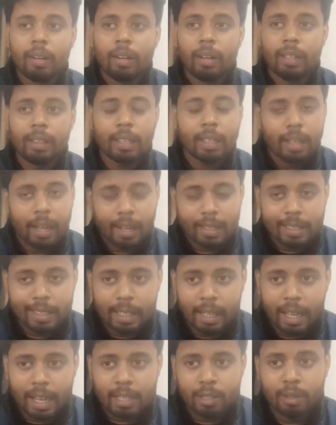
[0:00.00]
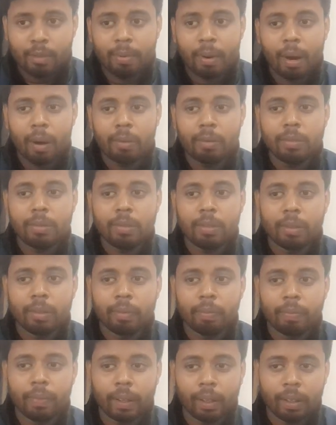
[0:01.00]
In the Classical Age, we found
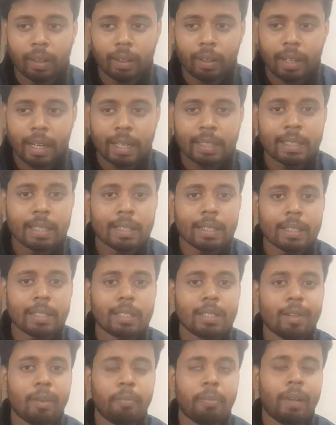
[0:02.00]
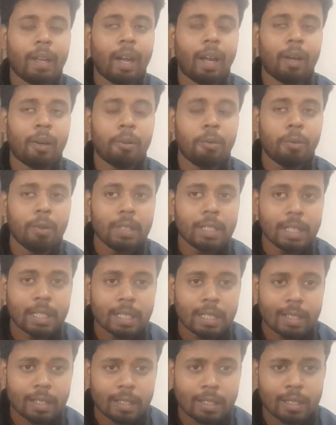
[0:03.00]
the exaggeration of language,
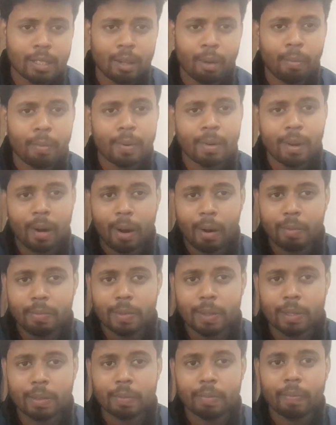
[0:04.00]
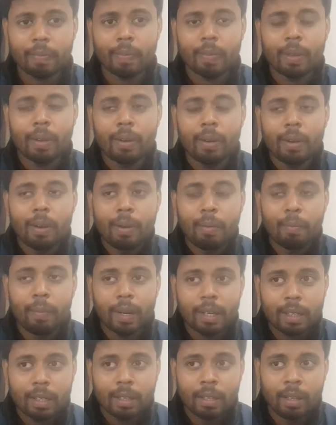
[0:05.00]
exaggeration of terms.
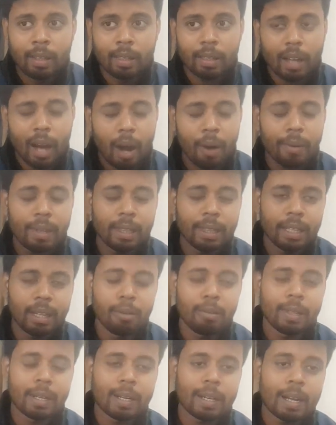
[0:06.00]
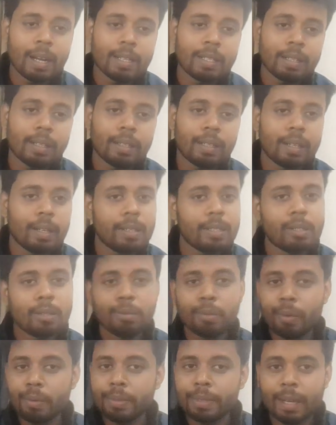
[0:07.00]
But now in new literature, there is
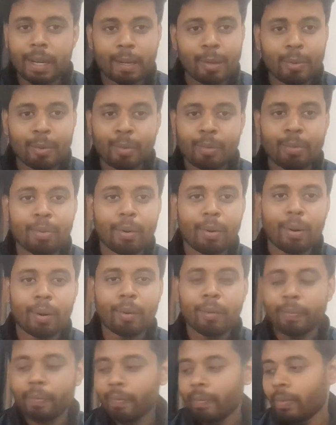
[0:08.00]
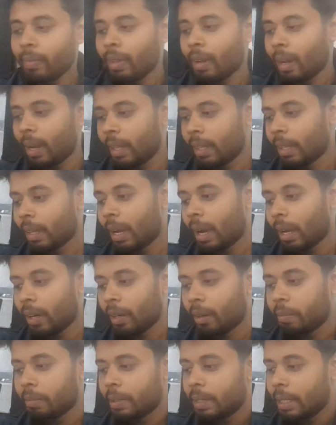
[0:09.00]
no set rule for any kind
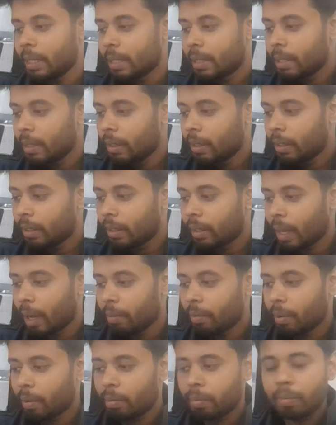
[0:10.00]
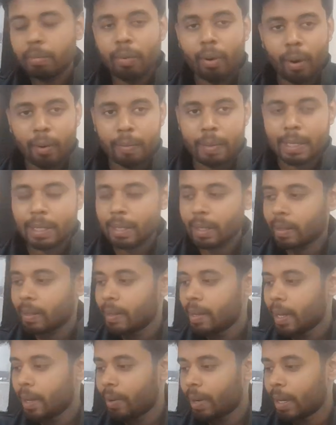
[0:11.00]
of this type of formation.
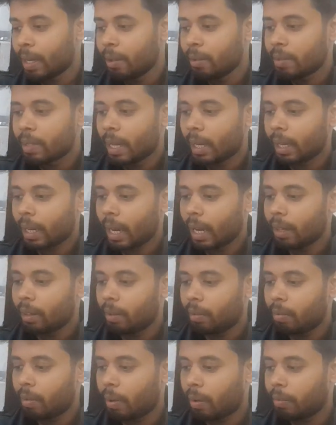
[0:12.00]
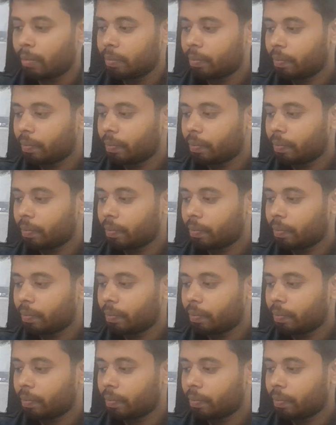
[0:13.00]
You can use any kind of form.